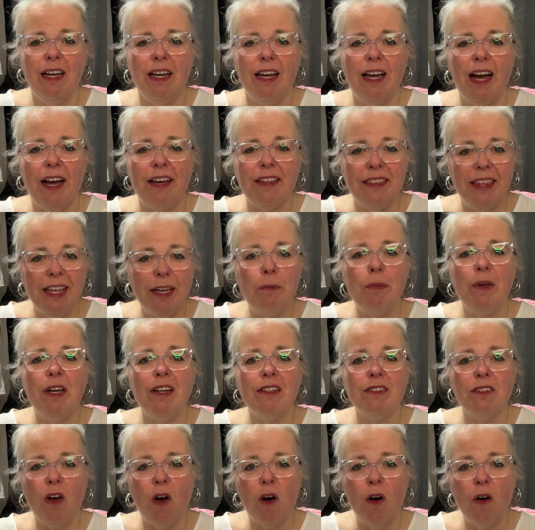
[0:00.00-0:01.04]
I think
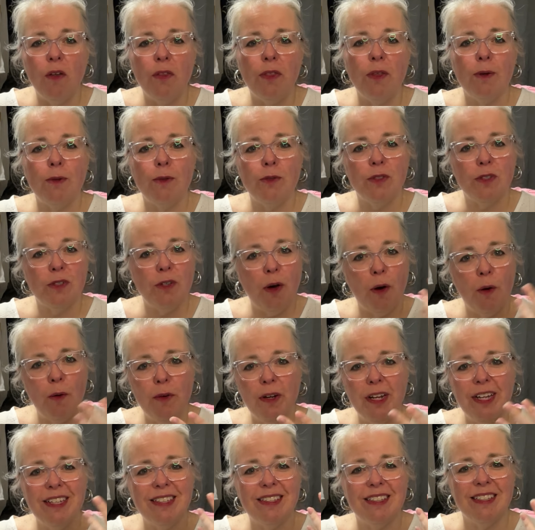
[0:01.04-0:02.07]
because all those
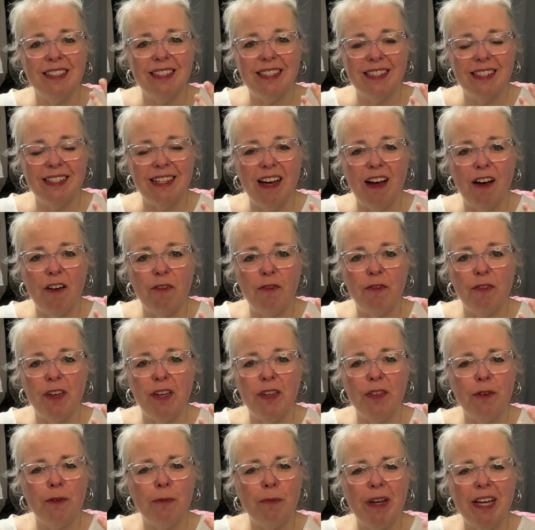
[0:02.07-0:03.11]
coatings and stuff
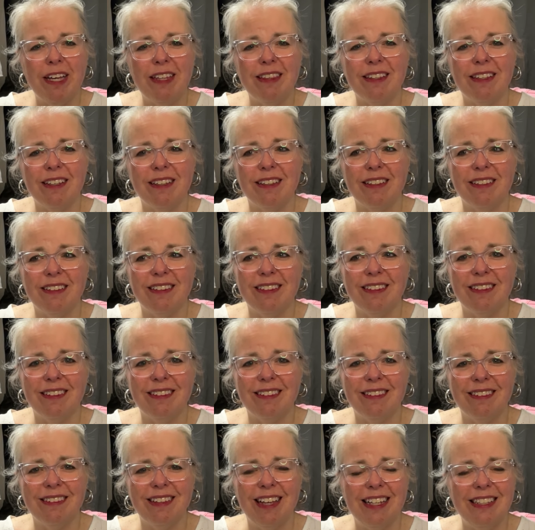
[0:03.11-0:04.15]
either make the
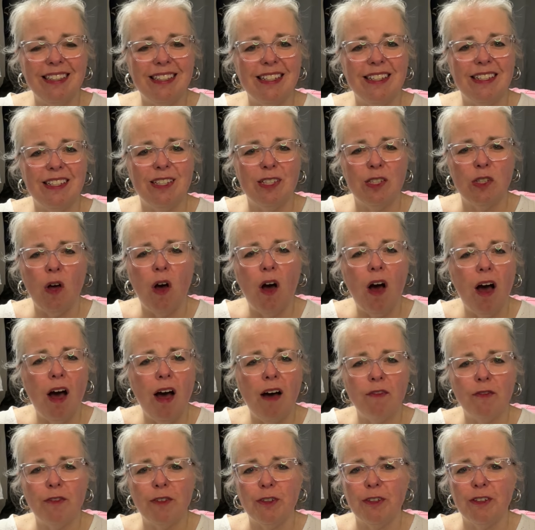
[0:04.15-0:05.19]
lenses
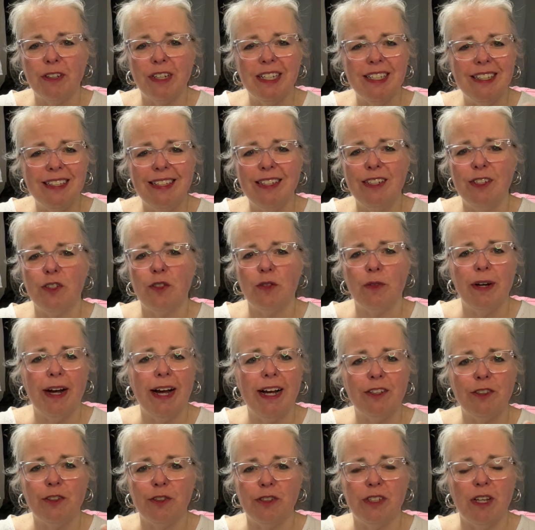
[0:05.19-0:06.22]
soft or easy to
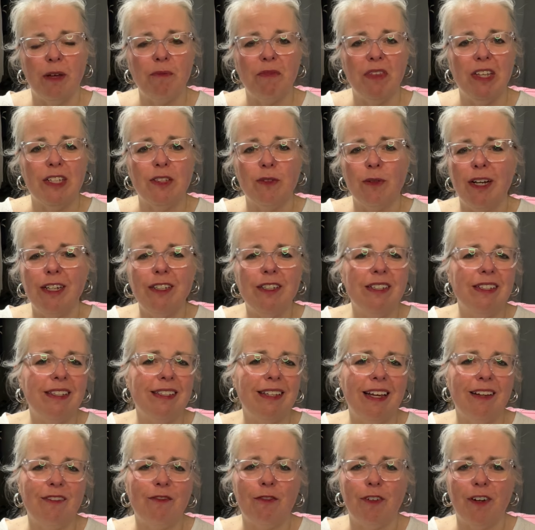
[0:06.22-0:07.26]
scratch or something. So I just
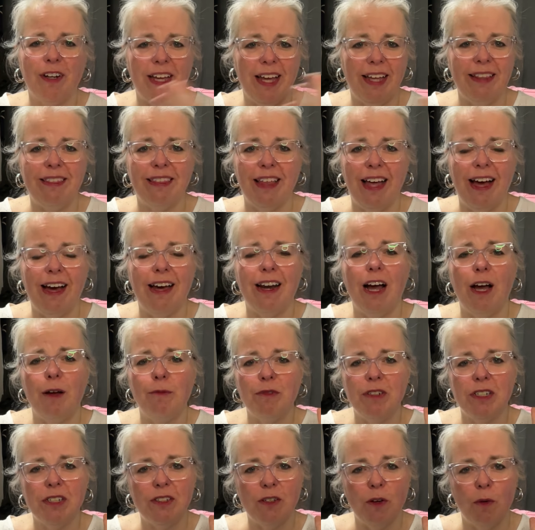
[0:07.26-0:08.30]
said, forget that. I'm
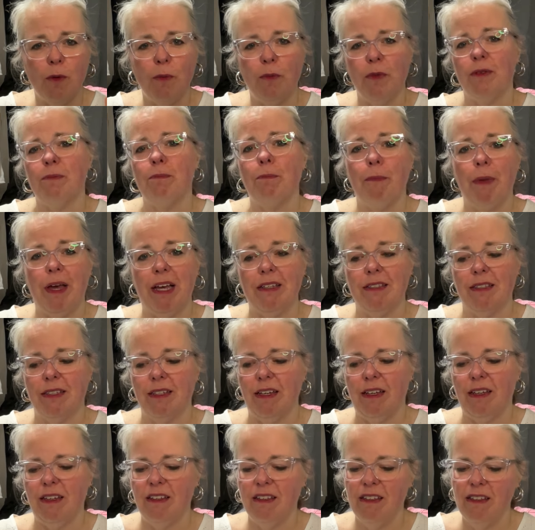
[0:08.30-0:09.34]
just going with
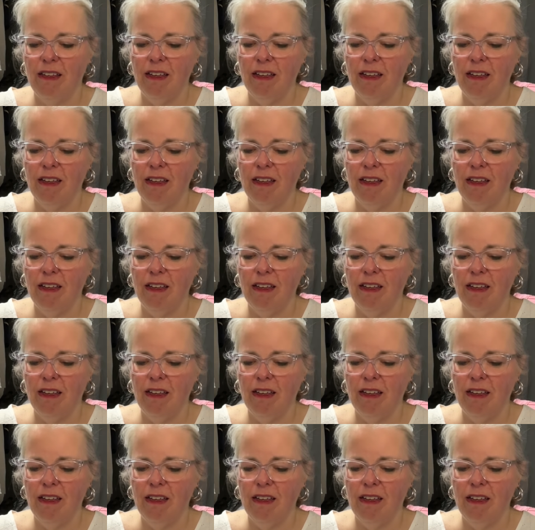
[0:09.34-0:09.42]
basic.